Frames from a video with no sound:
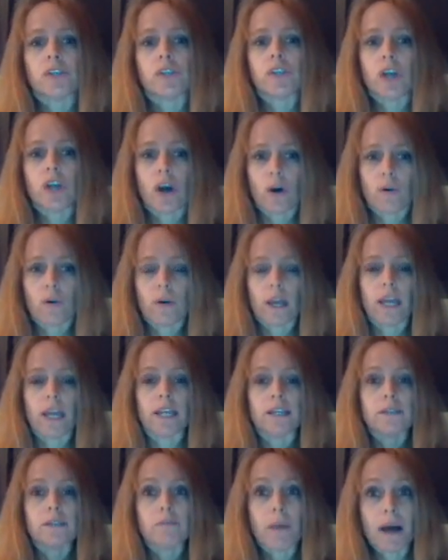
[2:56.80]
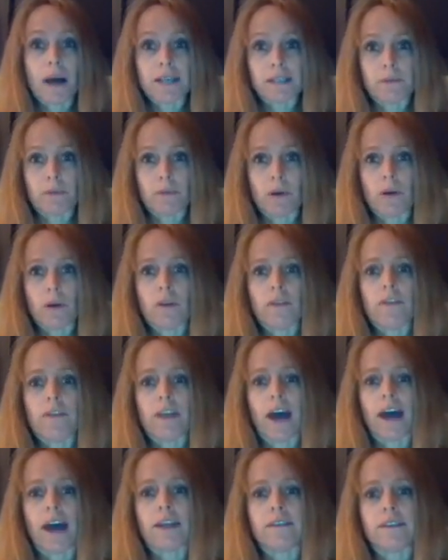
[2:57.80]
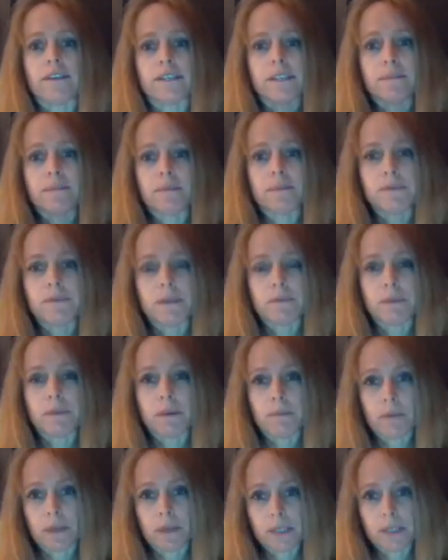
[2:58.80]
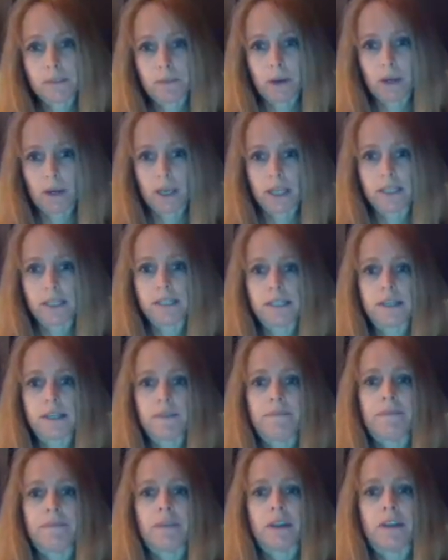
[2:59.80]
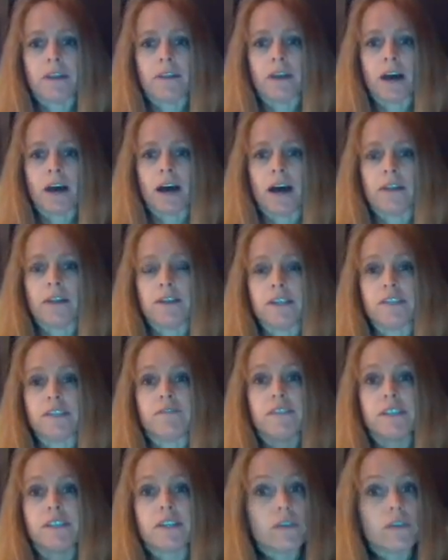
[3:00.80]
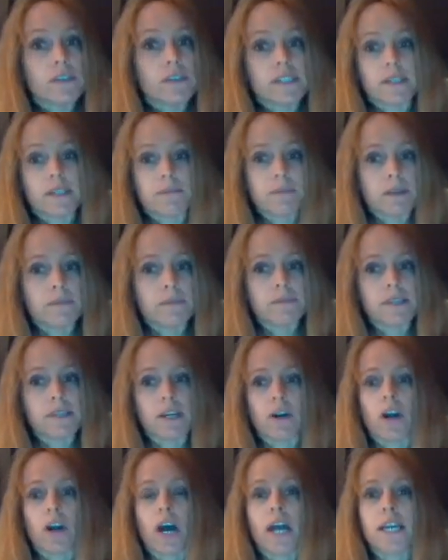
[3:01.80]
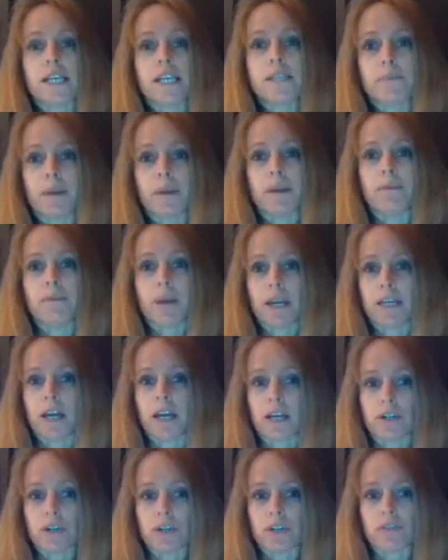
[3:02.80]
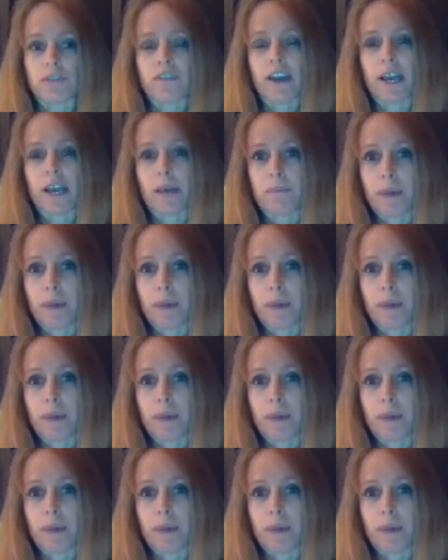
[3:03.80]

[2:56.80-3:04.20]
So it is possible that the symptoms that people experience, these physical symptoms that are unexplained by a doctor, so if I